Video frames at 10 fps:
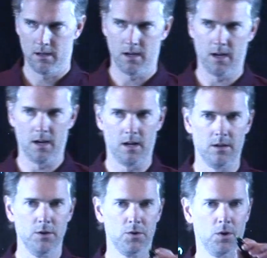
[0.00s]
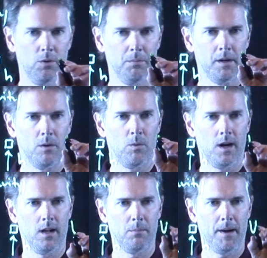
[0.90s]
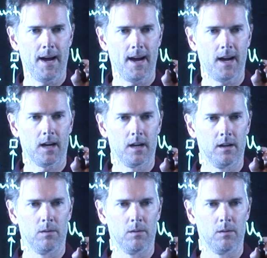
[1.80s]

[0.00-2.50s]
And you told me a while back